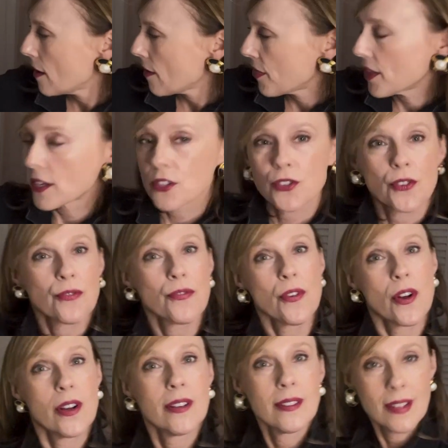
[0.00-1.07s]
Things are
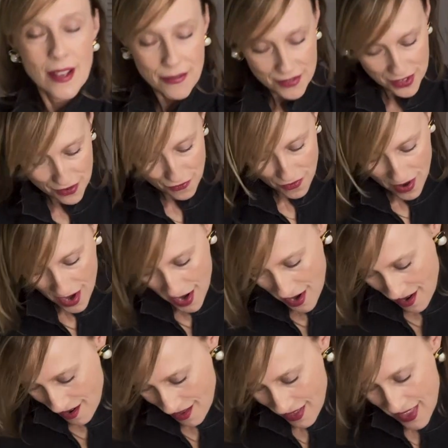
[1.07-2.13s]
falling left and right,
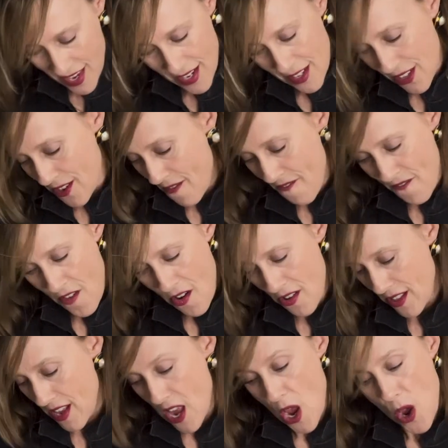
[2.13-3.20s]
things are
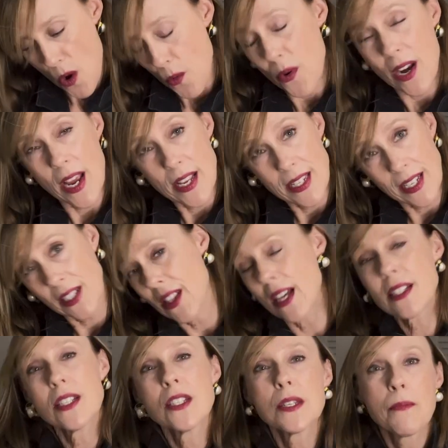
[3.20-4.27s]
falling. What I
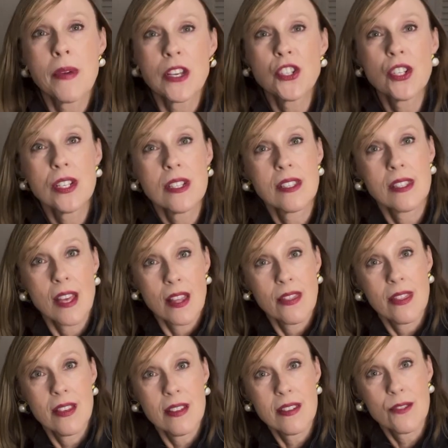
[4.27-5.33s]
neglected to mention is that
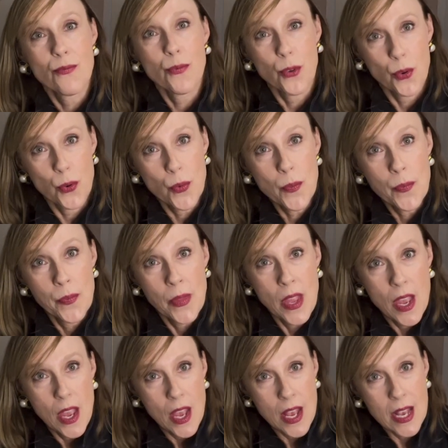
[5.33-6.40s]
this room
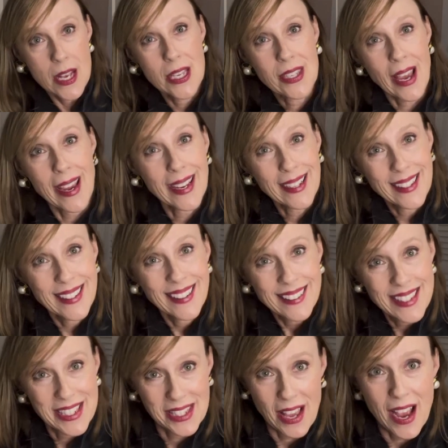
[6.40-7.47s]
is like
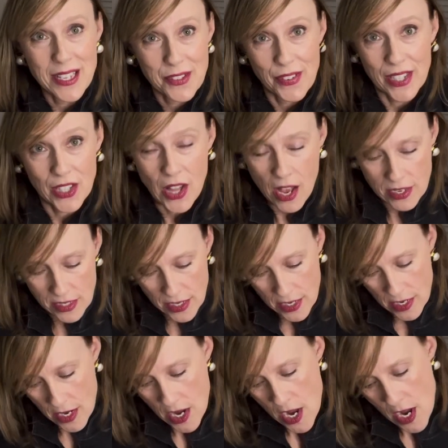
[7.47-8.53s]
the size of a closet.
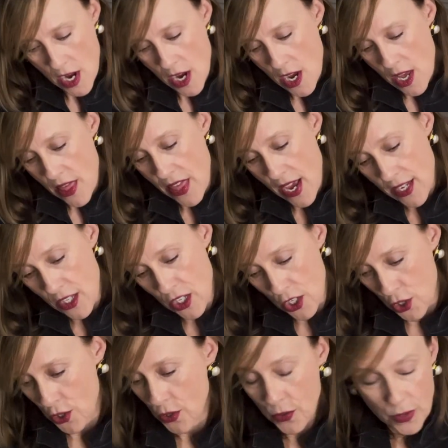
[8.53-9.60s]
That's the
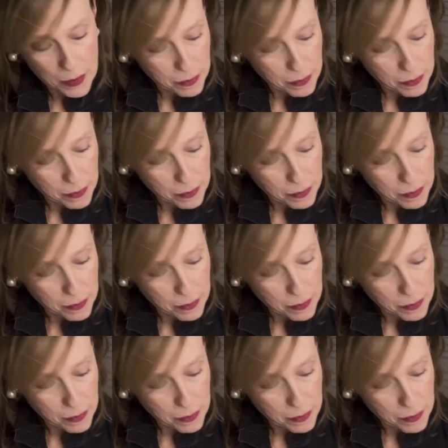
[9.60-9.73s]
truth.